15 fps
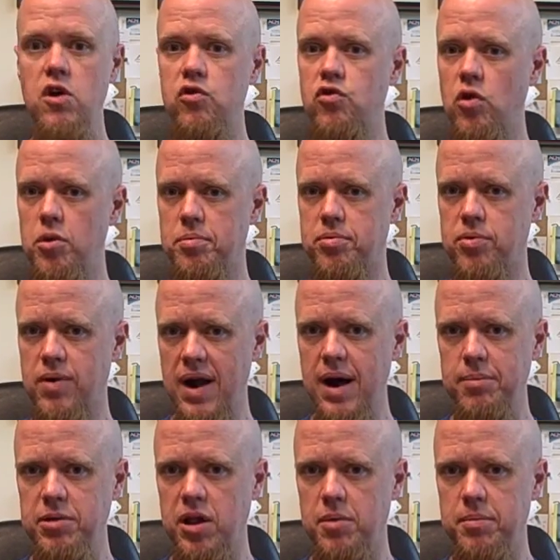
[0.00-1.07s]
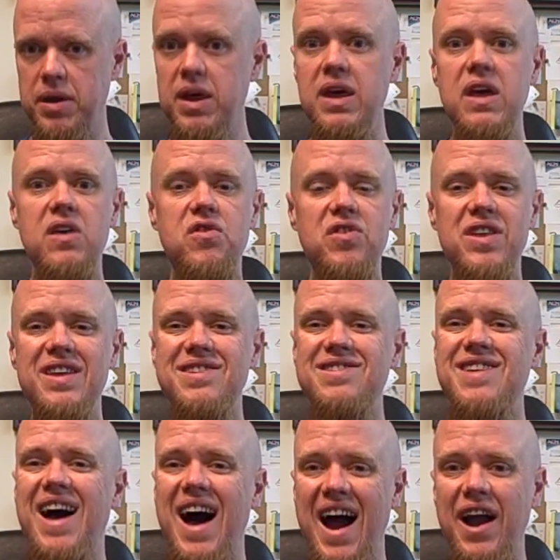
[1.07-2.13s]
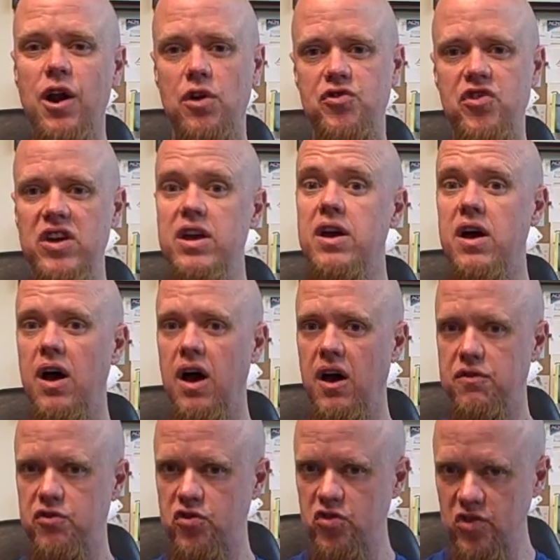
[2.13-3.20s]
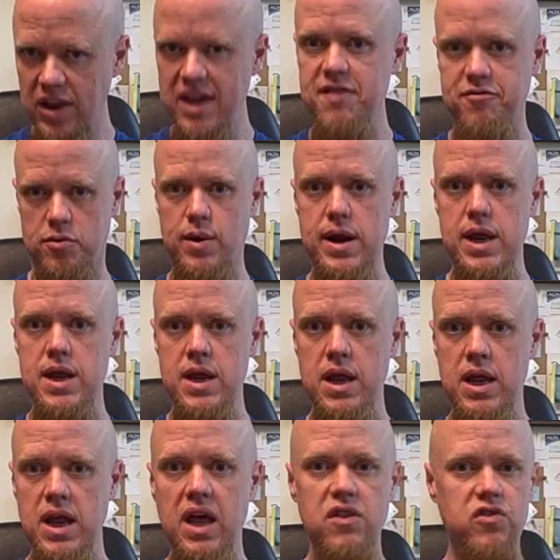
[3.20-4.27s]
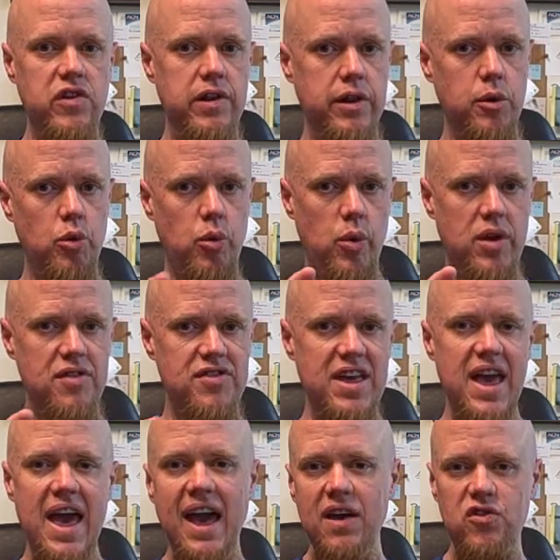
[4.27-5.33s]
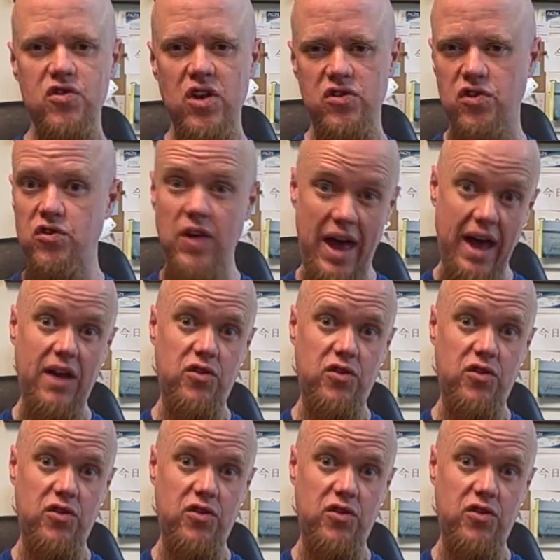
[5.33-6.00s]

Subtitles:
So the problem is the entirety of slavery, and dealing with one of the excesses